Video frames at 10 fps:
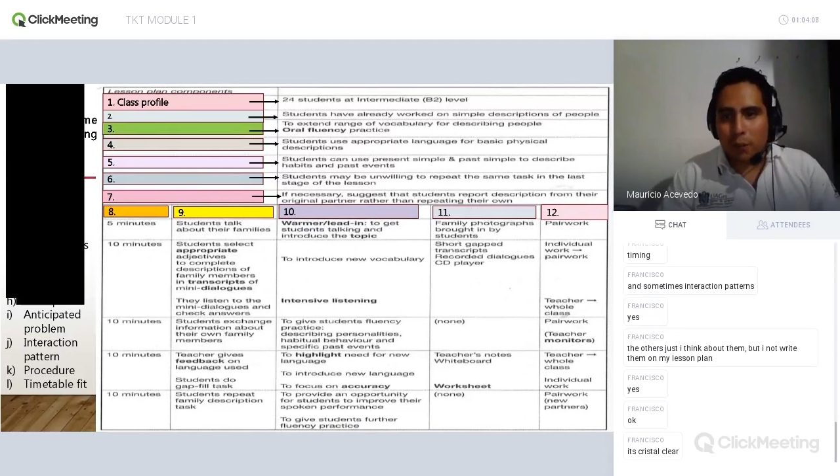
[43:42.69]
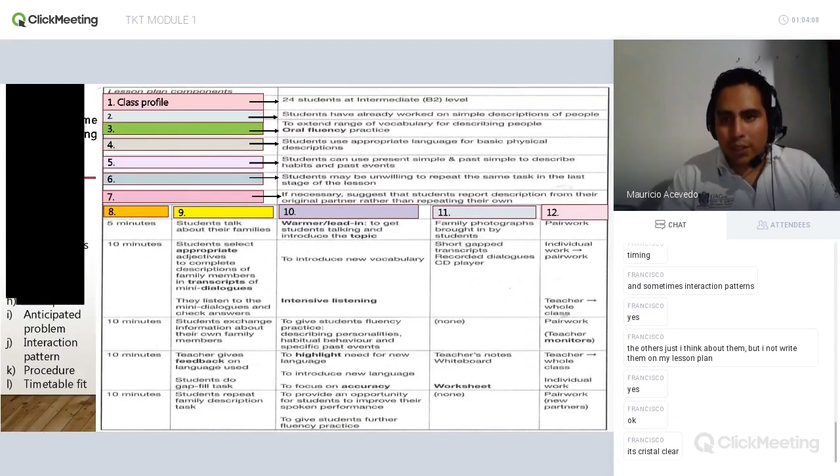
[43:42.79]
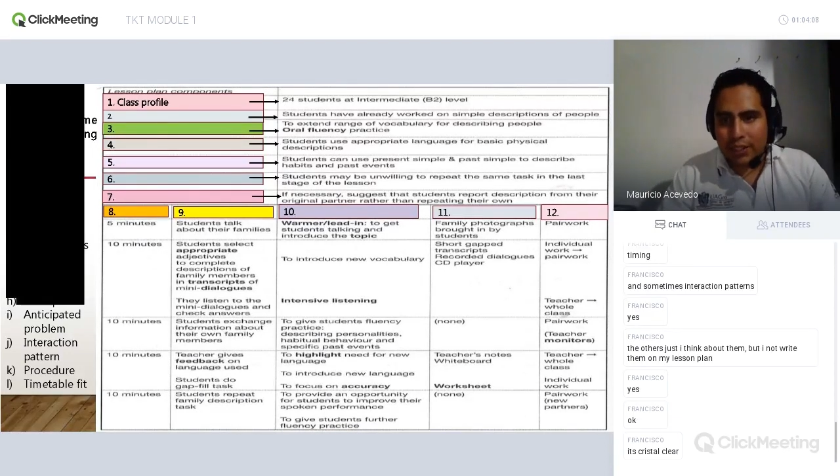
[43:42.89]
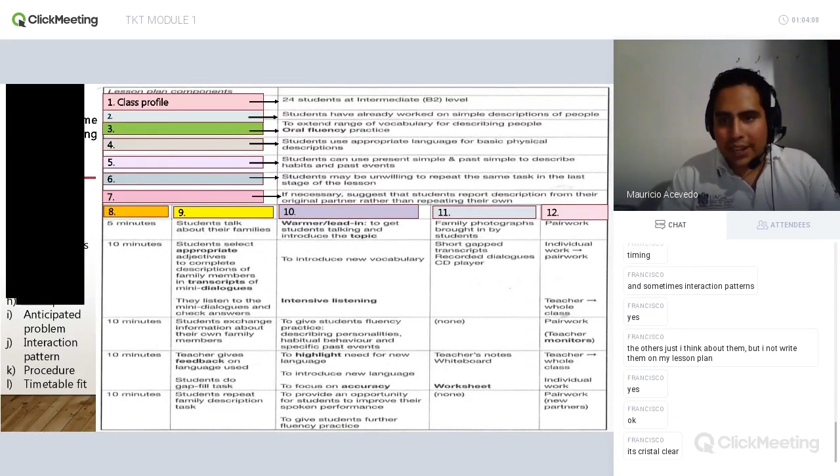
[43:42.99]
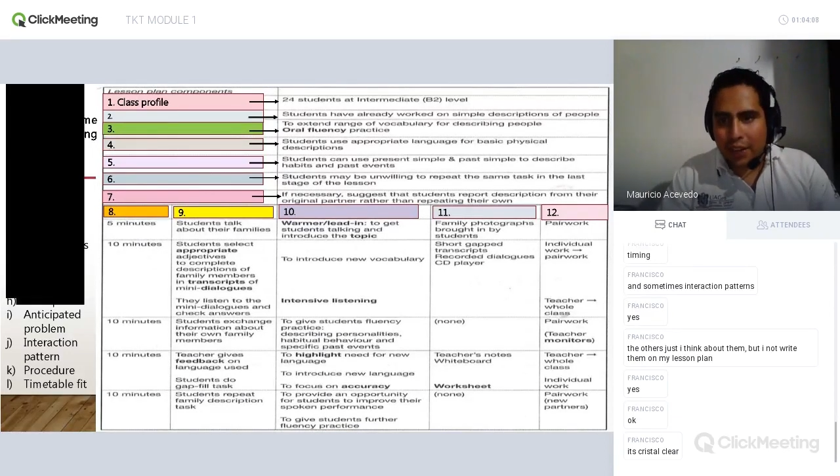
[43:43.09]
on
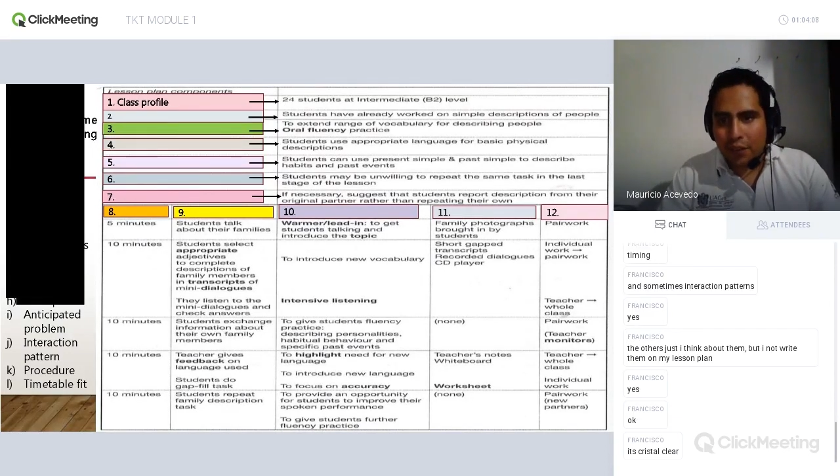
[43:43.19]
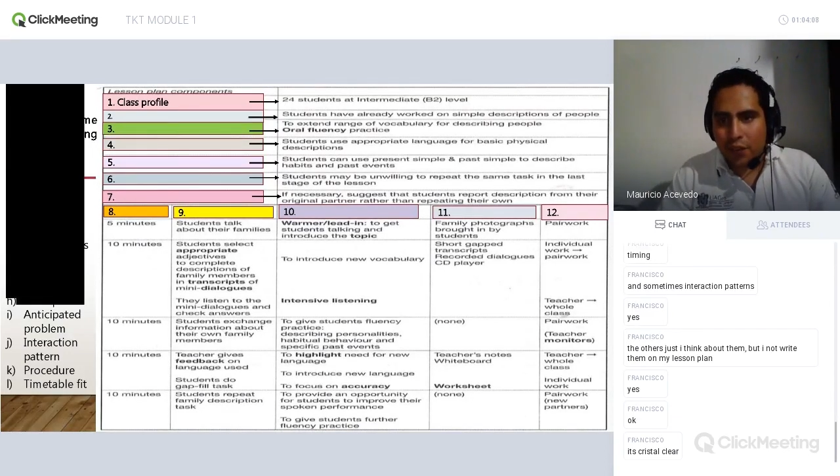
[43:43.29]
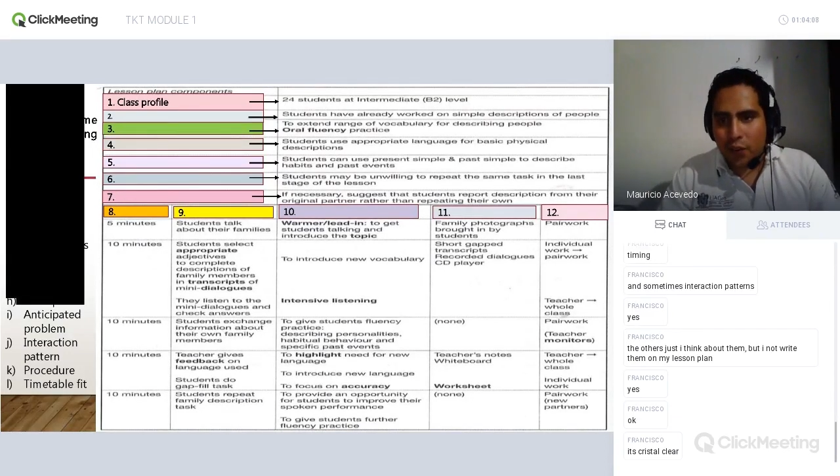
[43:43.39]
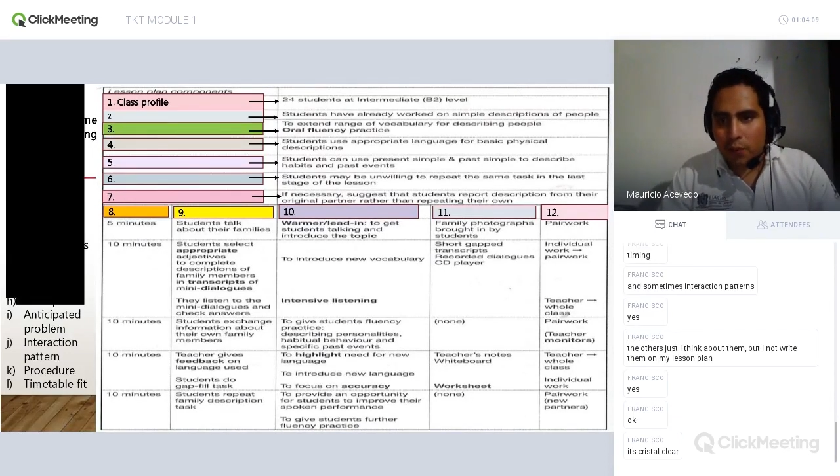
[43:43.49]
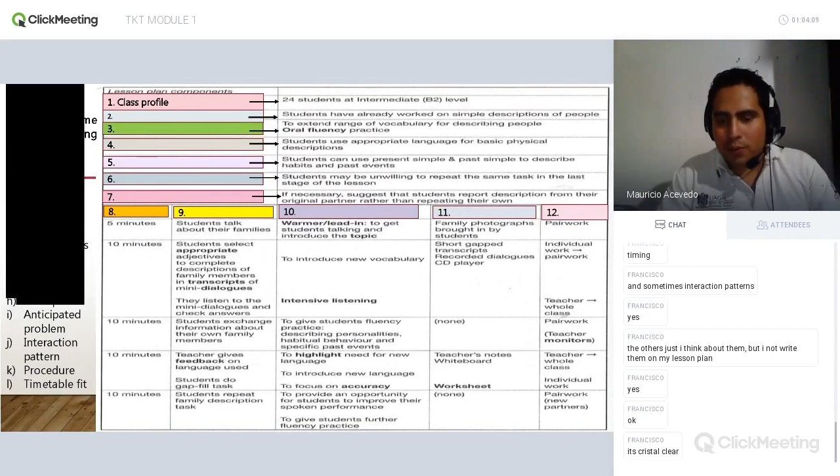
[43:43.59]
Monday
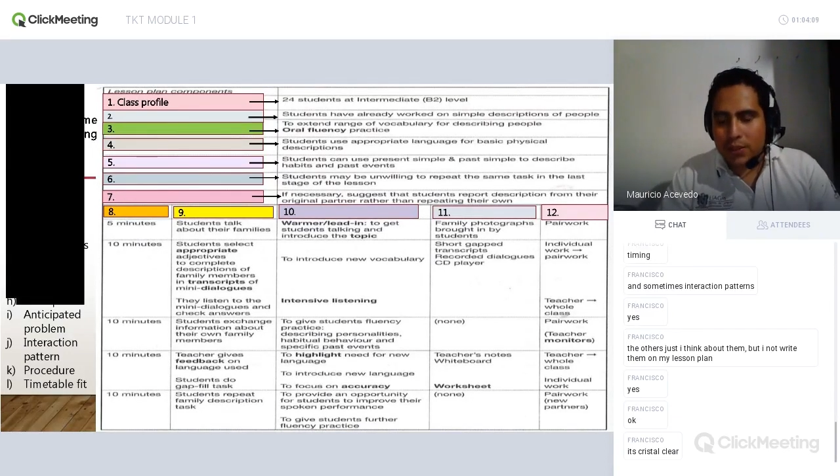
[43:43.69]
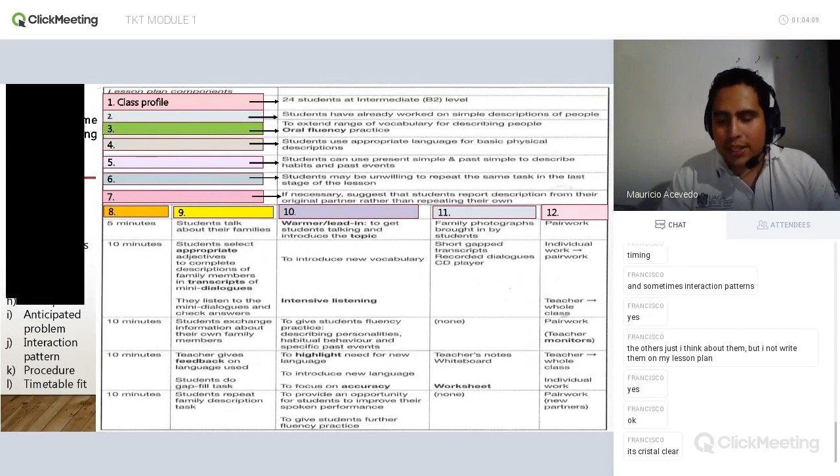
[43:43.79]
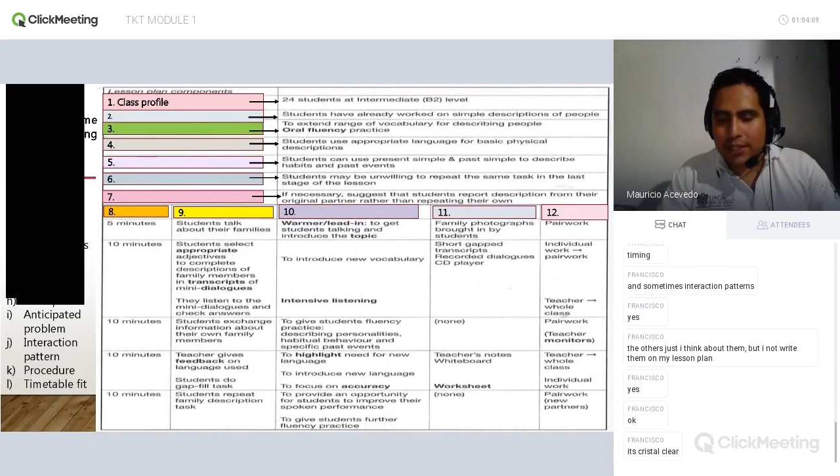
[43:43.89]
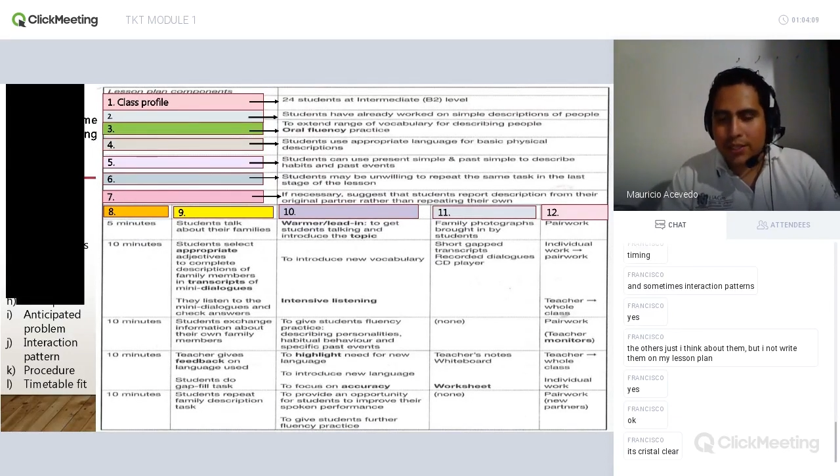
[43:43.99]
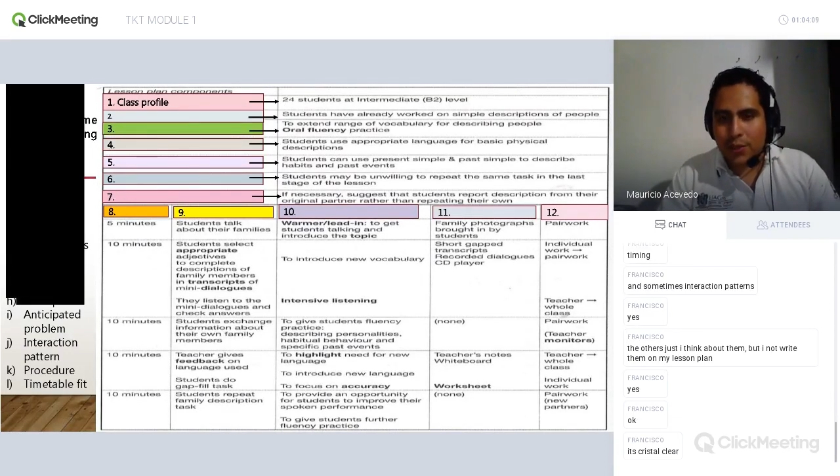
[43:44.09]
from
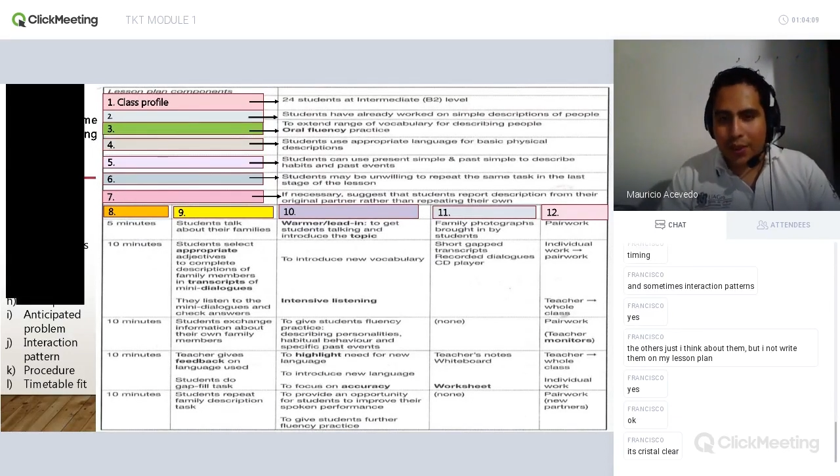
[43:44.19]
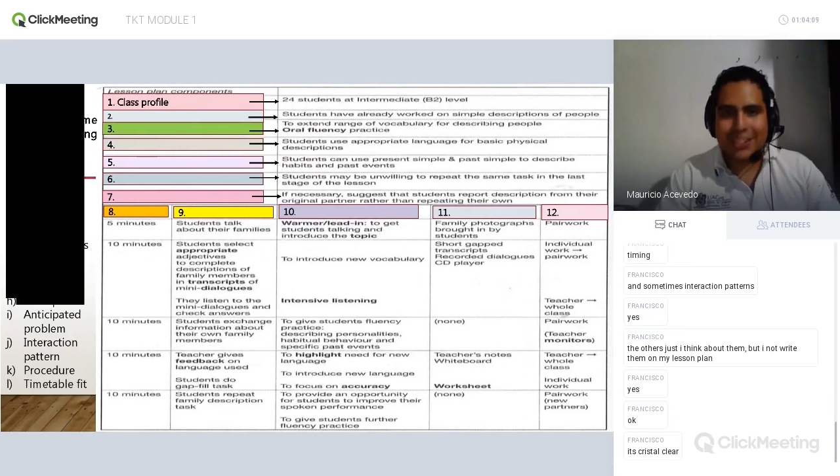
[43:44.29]
6